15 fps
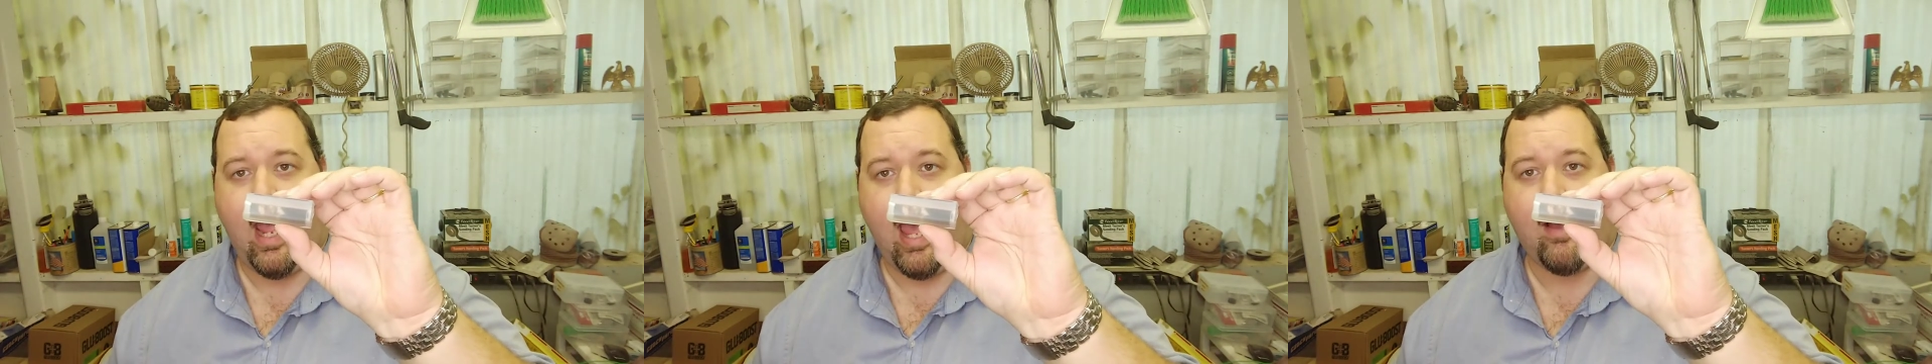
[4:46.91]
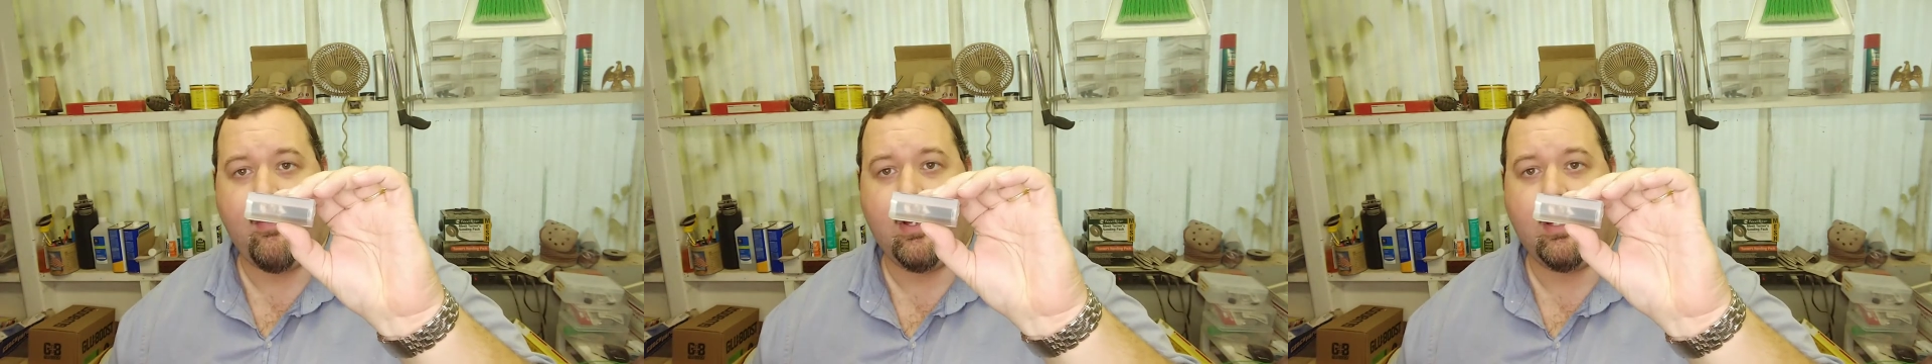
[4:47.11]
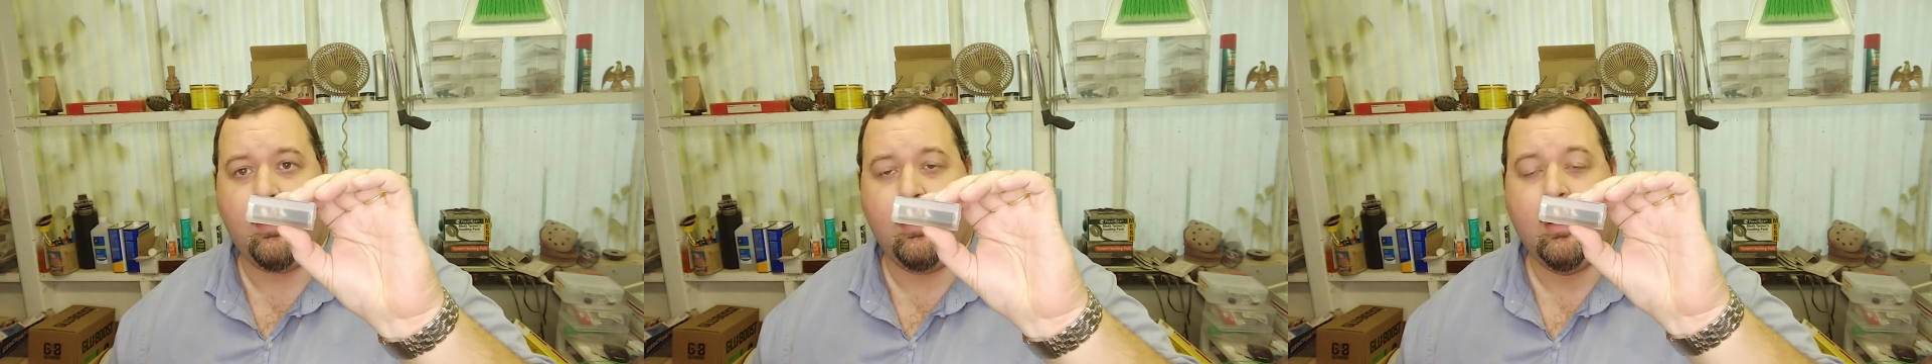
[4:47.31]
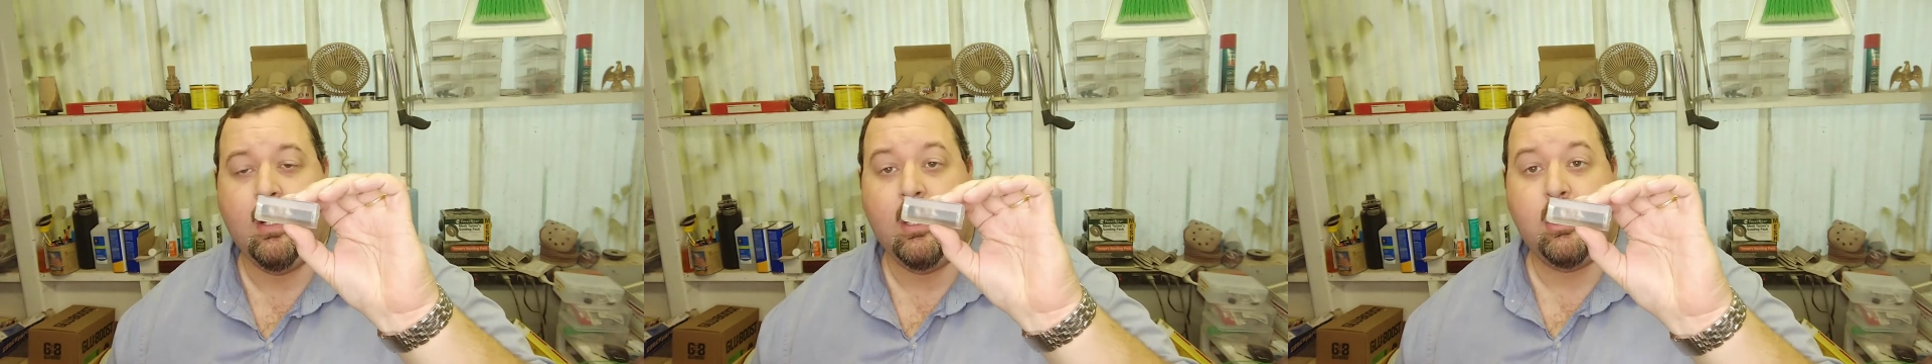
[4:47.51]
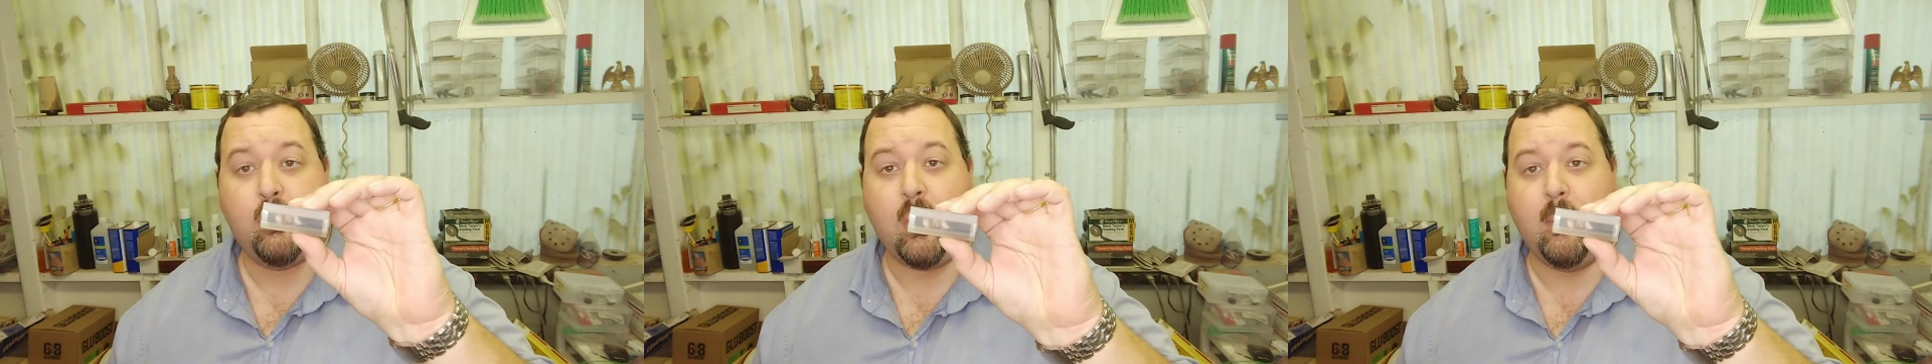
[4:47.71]
have it
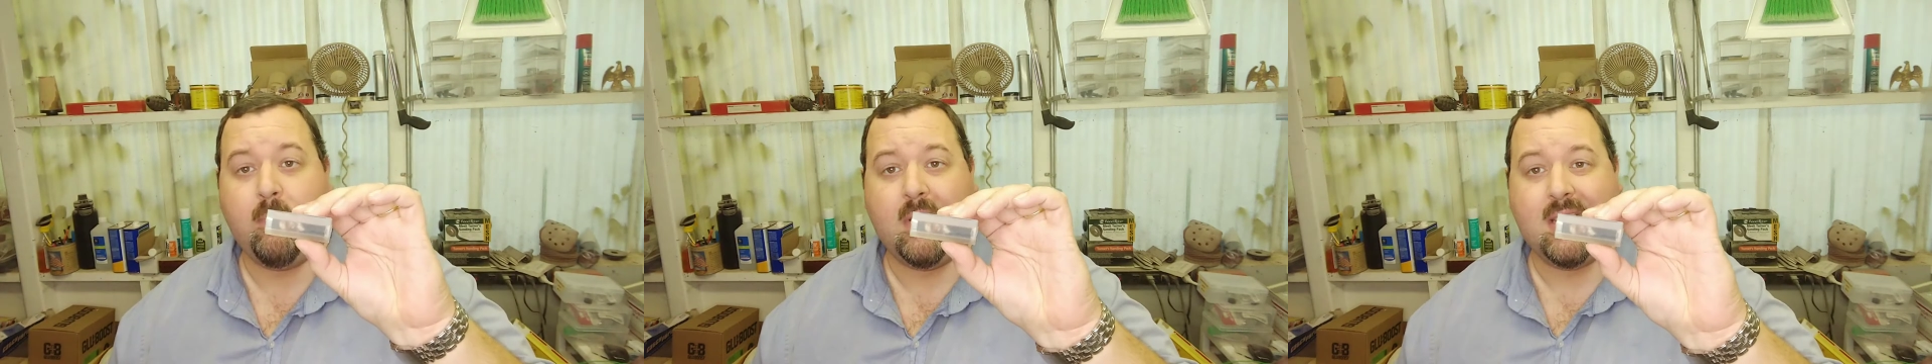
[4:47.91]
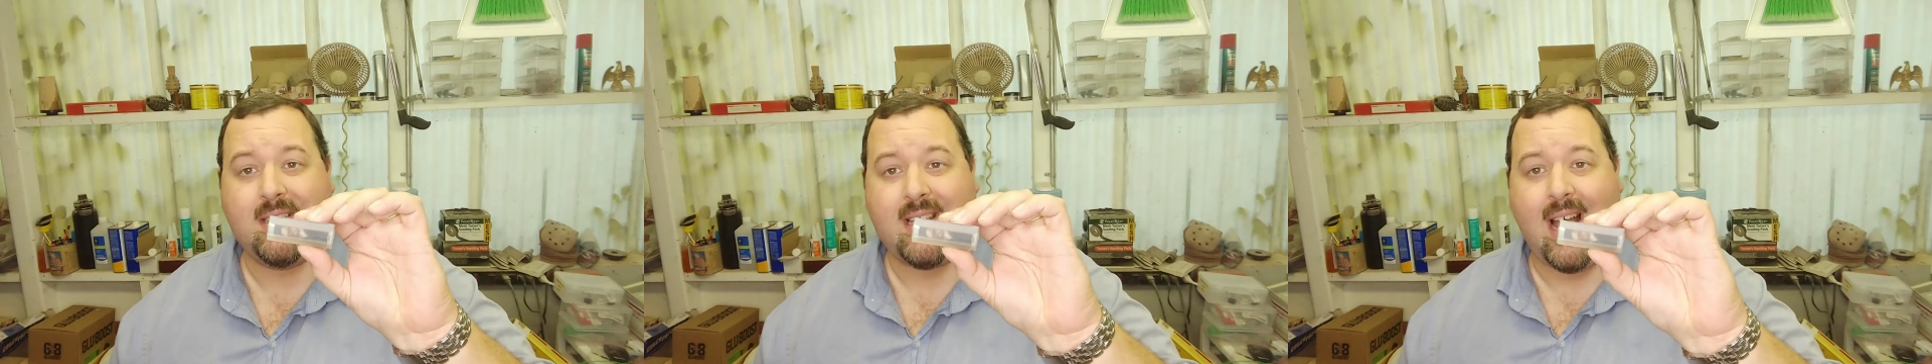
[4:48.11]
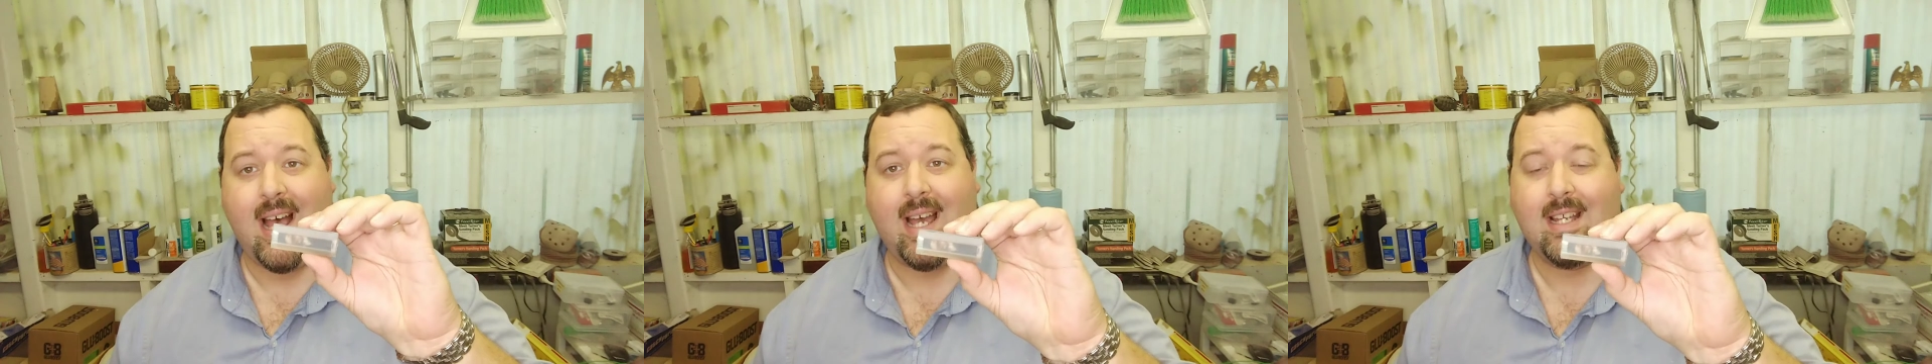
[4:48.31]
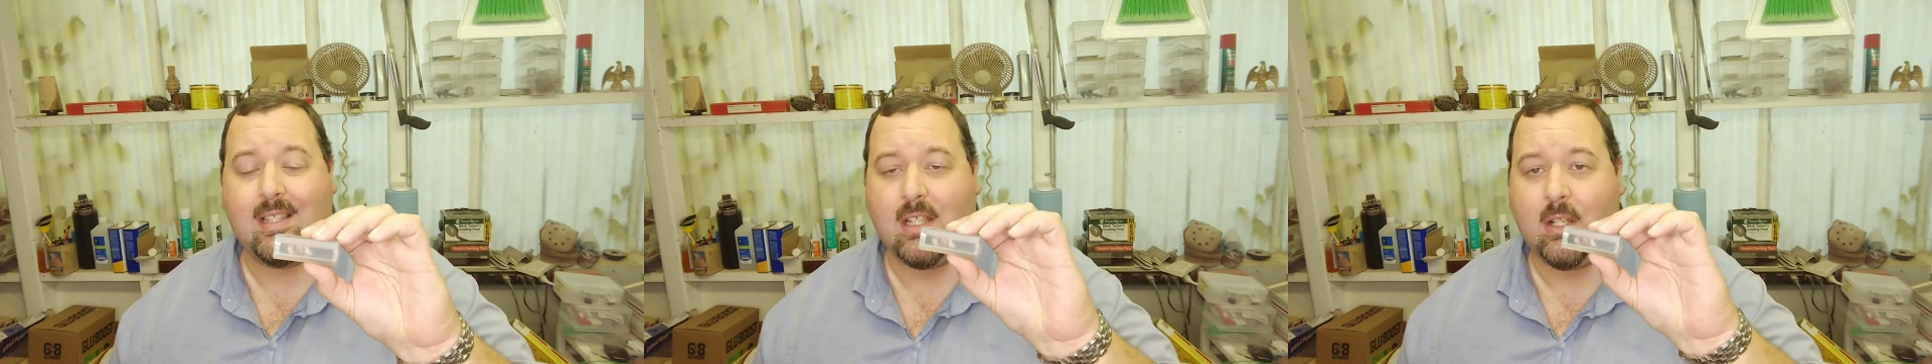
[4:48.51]
trimmed to size.